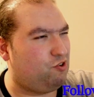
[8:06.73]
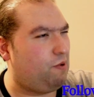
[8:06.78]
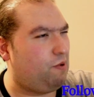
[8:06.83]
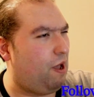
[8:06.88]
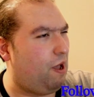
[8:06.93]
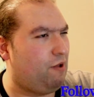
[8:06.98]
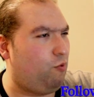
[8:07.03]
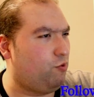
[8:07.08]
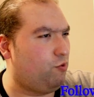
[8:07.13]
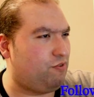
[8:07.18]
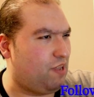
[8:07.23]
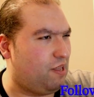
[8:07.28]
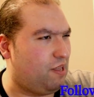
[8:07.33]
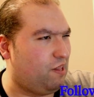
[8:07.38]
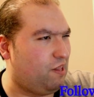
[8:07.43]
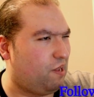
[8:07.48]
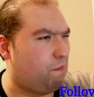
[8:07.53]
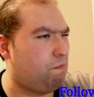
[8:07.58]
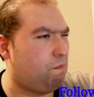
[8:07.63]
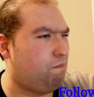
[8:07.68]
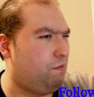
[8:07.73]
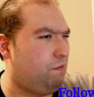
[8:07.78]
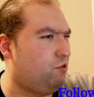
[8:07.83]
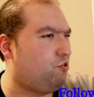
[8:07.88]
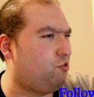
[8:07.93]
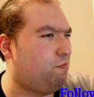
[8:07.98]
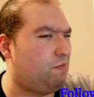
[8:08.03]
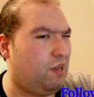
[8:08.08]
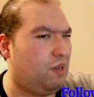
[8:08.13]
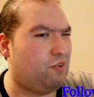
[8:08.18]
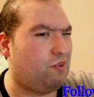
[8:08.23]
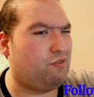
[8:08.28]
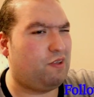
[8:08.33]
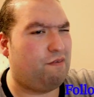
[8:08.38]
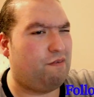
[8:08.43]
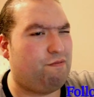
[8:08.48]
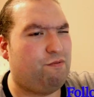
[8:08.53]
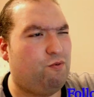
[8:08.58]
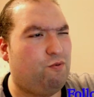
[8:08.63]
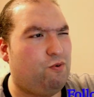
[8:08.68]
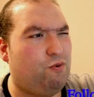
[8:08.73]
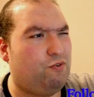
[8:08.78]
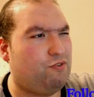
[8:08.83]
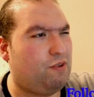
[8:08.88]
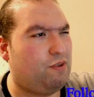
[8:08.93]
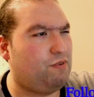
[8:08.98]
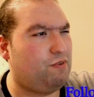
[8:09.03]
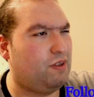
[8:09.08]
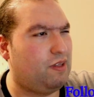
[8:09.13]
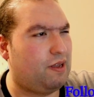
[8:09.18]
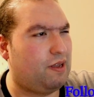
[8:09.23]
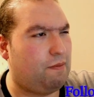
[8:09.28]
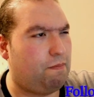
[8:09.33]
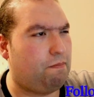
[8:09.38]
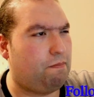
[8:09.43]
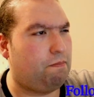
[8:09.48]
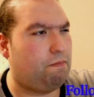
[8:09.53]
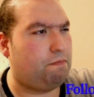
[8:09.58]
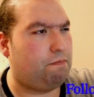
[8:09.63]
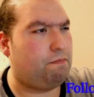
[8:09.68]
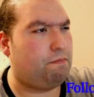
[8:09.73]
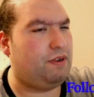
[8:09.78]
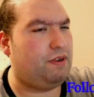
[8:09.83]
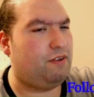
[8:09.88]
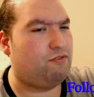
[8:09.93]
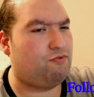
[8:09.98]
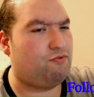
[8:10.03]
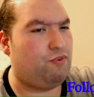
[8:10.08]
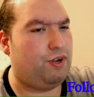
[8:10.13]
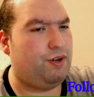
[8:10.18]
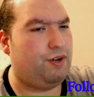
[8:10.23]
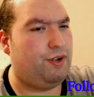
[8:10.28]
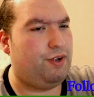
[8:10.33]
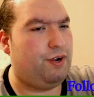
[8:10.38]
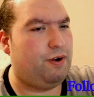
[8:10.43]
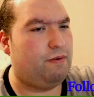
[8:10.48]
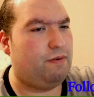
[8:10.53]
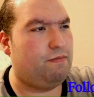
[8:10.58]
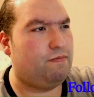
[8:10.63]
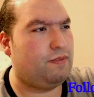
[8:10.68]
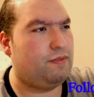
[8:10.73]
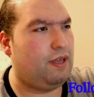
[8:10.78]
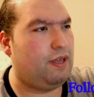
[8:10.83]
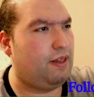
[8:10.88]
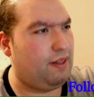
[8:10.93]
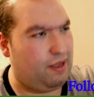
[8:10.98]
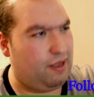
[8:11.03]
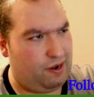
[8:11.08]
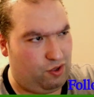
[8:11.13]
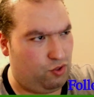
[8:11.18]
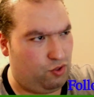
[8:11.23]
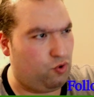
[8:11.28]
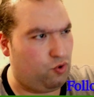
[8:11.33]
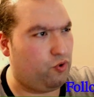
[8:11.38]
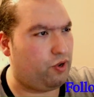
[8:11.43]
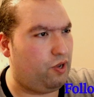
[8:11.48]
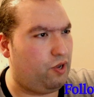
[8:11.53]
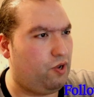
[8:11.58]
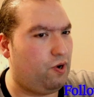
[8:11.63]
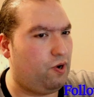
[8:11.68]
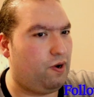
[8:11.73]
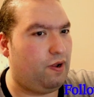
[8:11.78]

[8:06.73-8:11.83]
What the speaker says: I would say like bishop takes f4 or something, like a piece traded here, and then he took here.